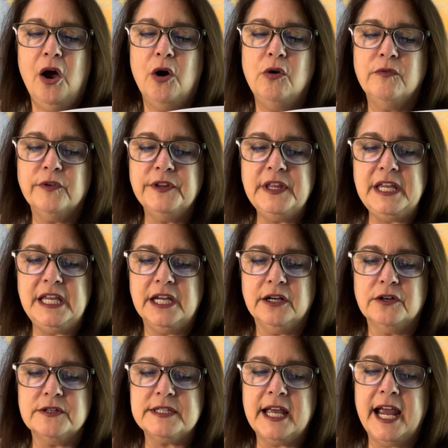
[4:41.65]
Over the
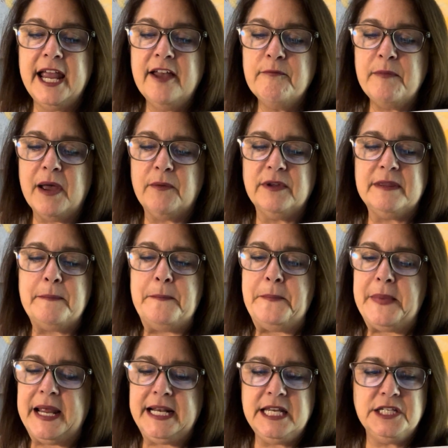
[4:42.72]
years, I have met with
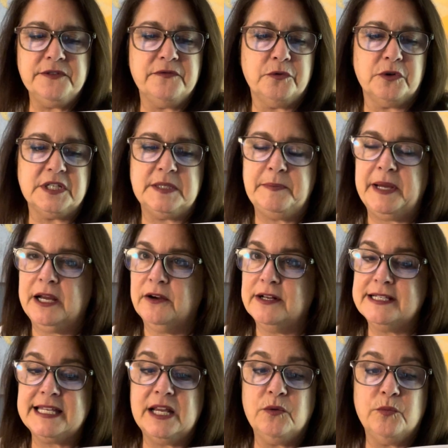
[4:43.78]
many divorced
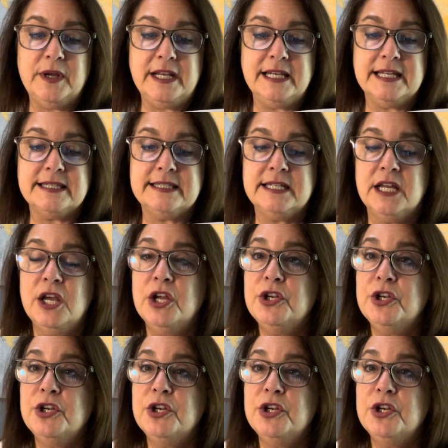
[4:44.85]
parents and witnessed